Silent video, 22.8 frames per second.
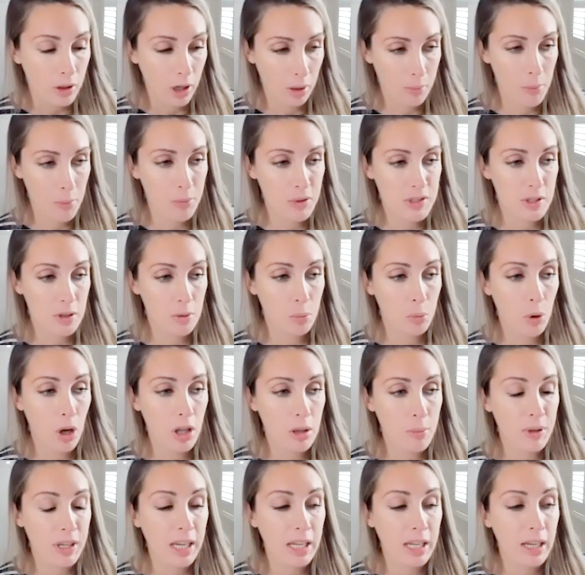I remember mm-hmm. at
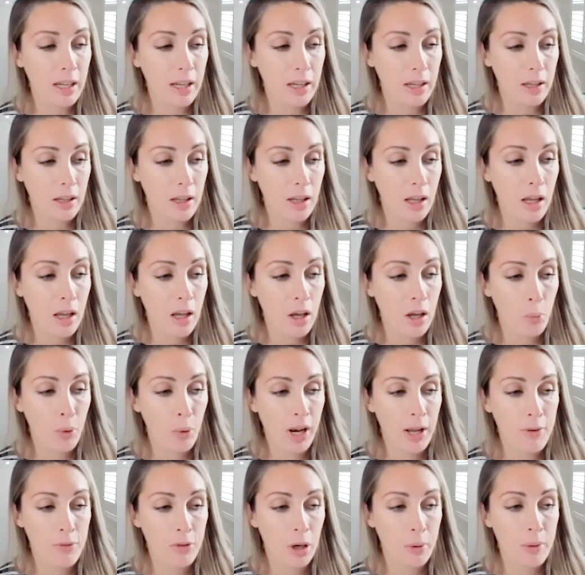the beginning,
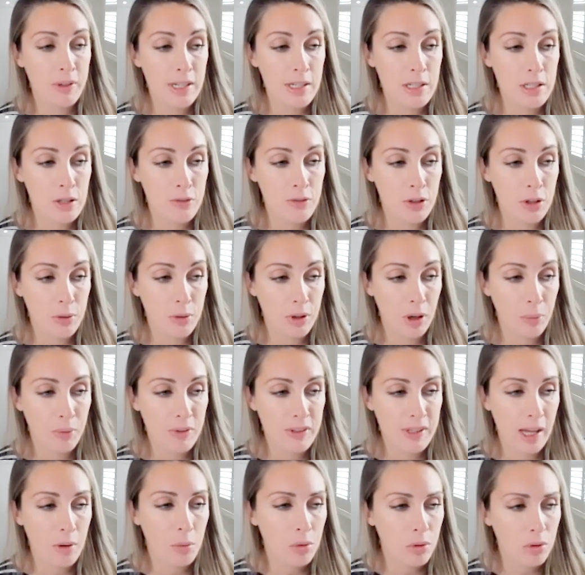whenever I was interviewed, I was
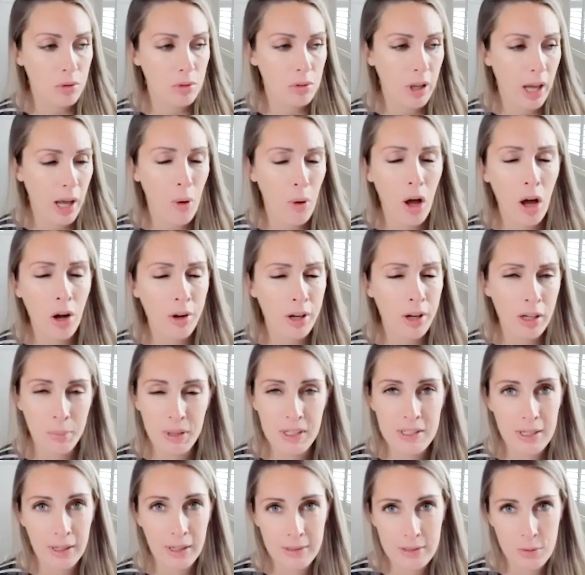like, well, how hard can it be
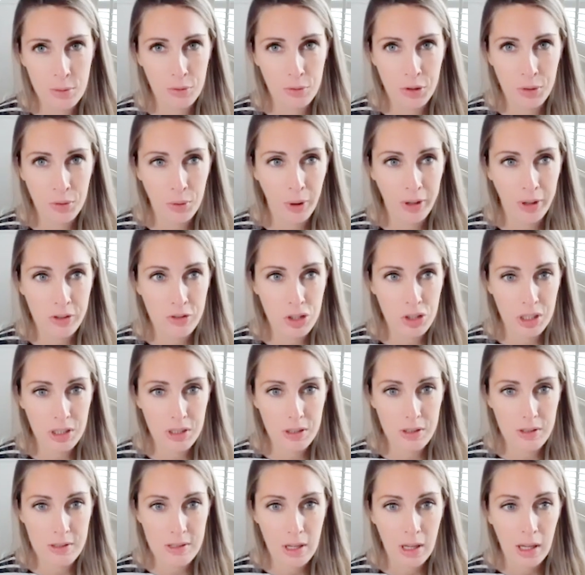to answer a few
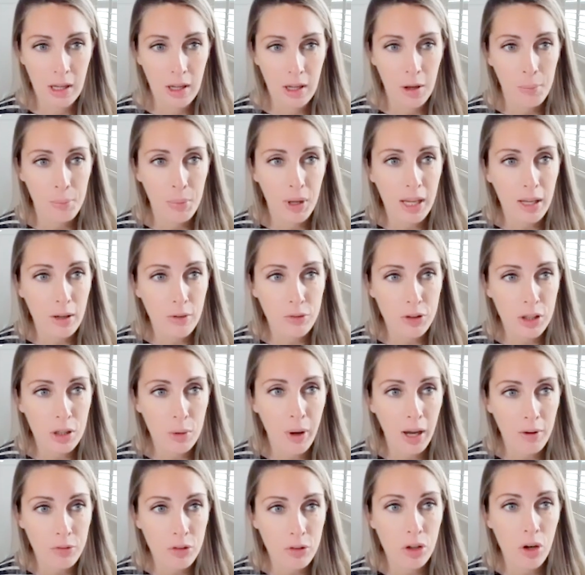questions? But if you
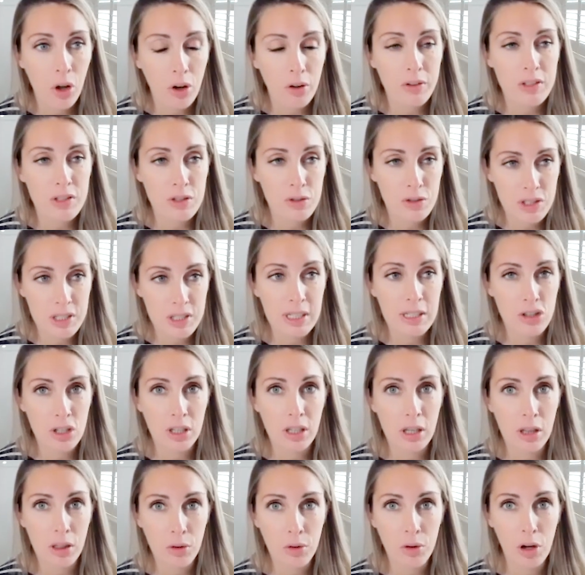have not
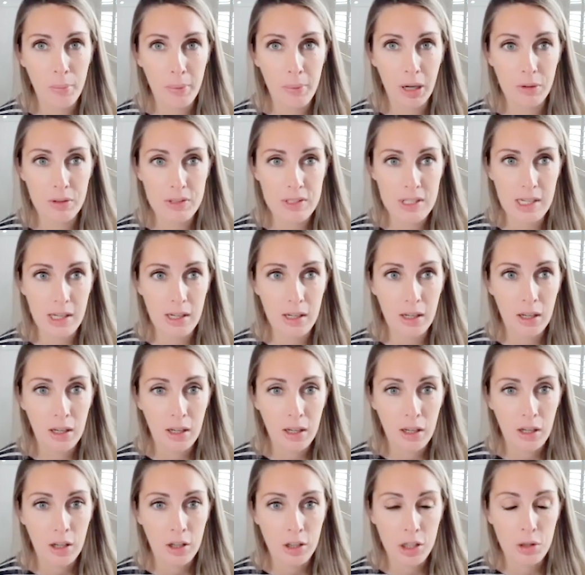strategically thought about it,
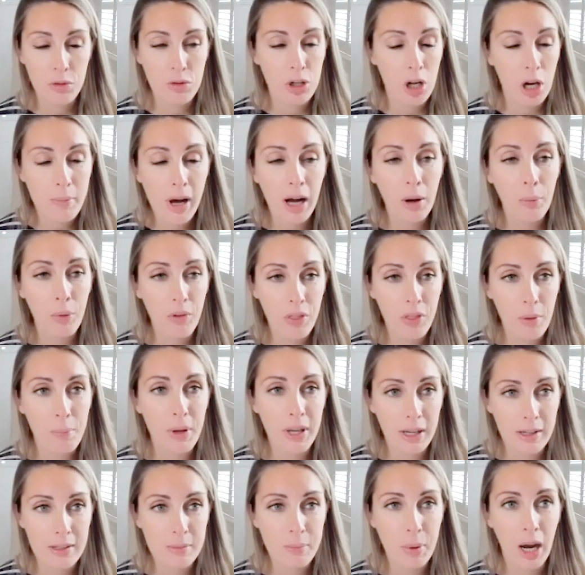you come out with the
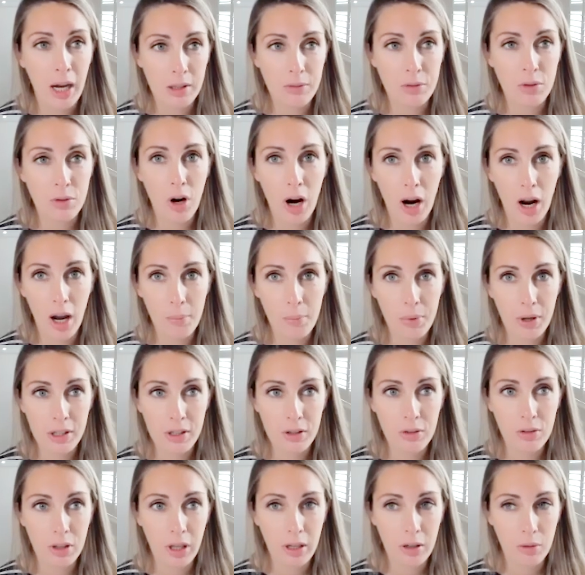biggest pile of crap and
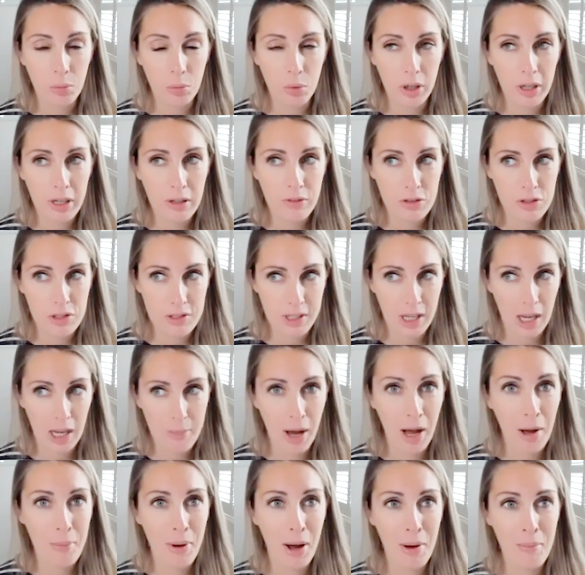you're like, what even just came
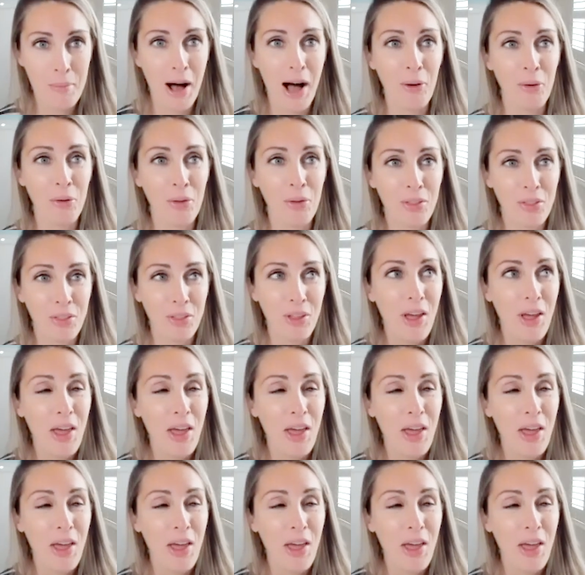out of my mouth?